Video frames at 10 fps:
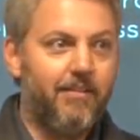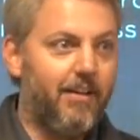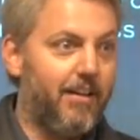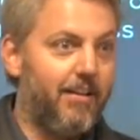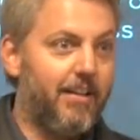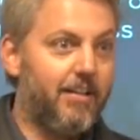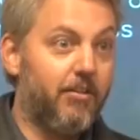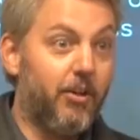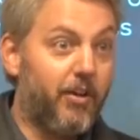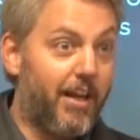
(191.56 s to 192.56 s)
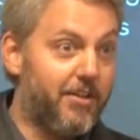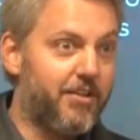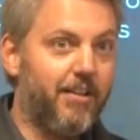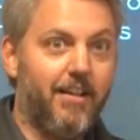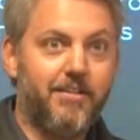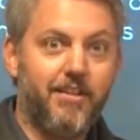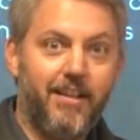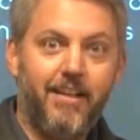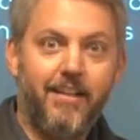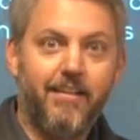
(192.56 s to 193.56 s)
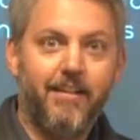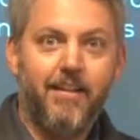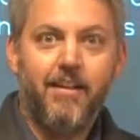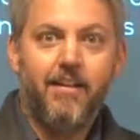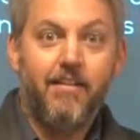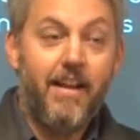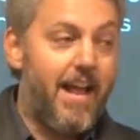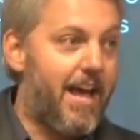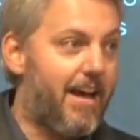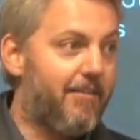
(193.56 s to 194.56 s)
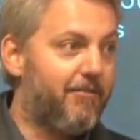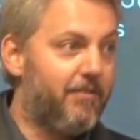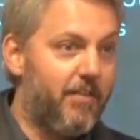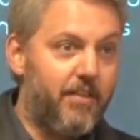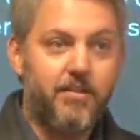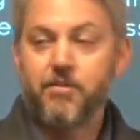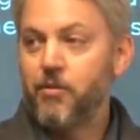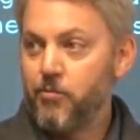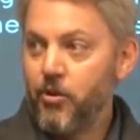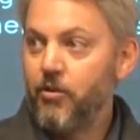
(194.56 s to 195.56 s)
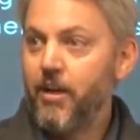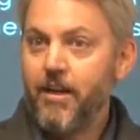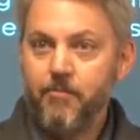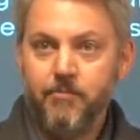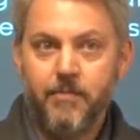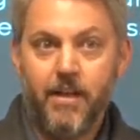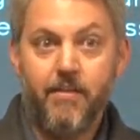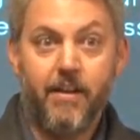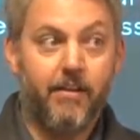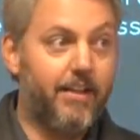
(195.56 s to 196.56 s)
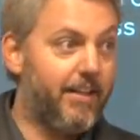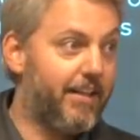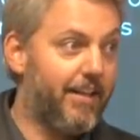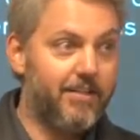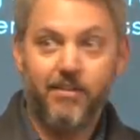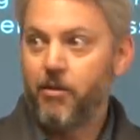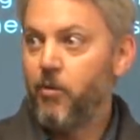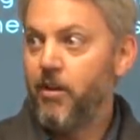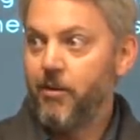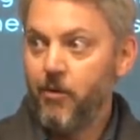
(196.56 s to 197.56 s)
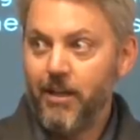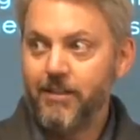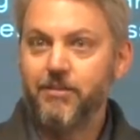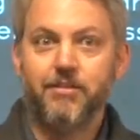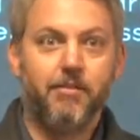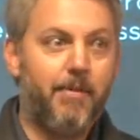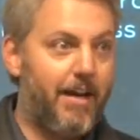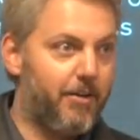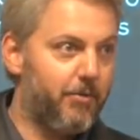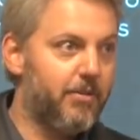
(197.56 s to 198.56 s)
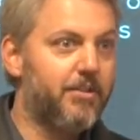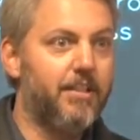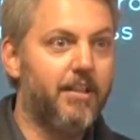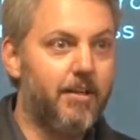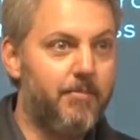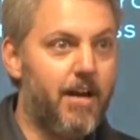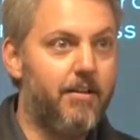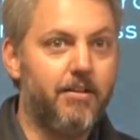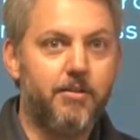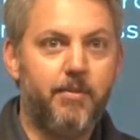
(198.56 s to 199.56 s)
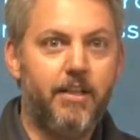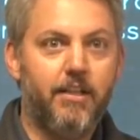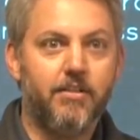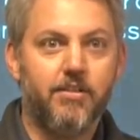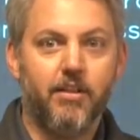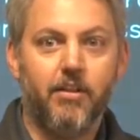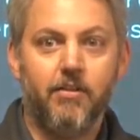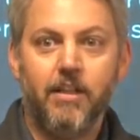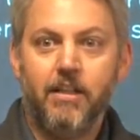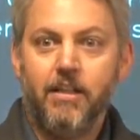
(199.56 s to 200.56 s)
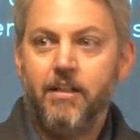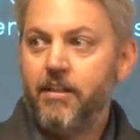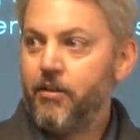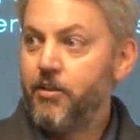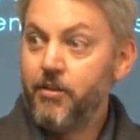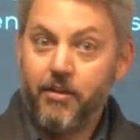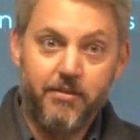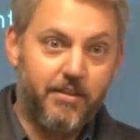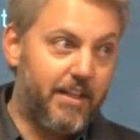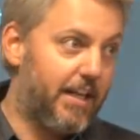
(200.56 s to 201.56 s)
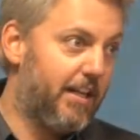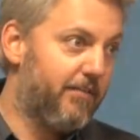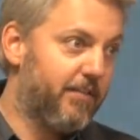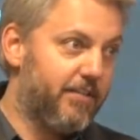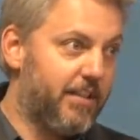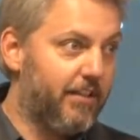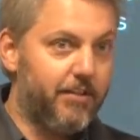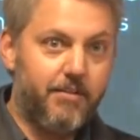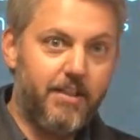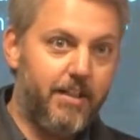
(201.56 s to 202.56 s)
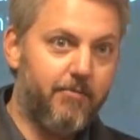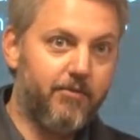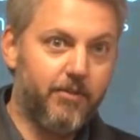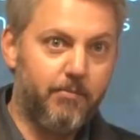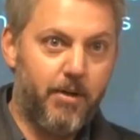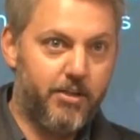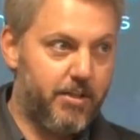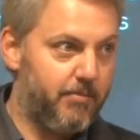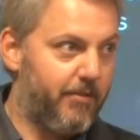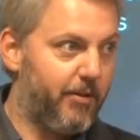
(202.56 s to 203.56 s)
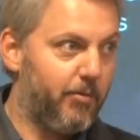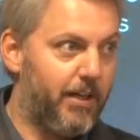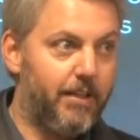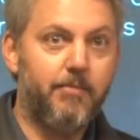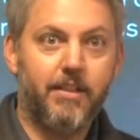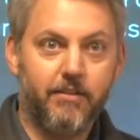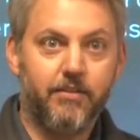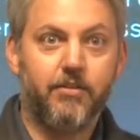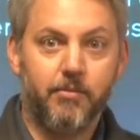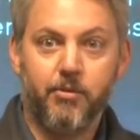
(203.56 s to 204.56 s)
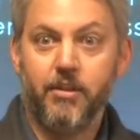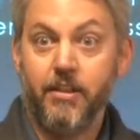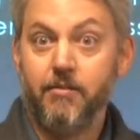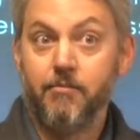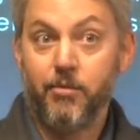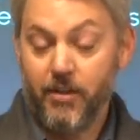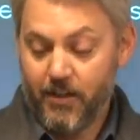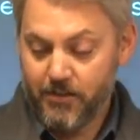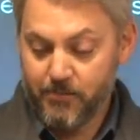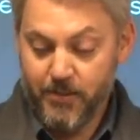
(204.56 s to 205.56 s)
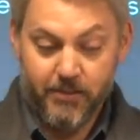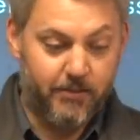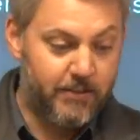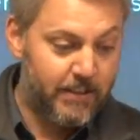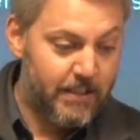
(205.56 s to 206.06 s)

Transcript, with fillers: uh, in a location like Seguin that have this sort of program and that are getting guys like Wally Weitz and Pat Dorsey to come down and speak, and so you know, kudos to Dave and the TLU team for punching above their weight because this is a pretty, pretty awesome deal.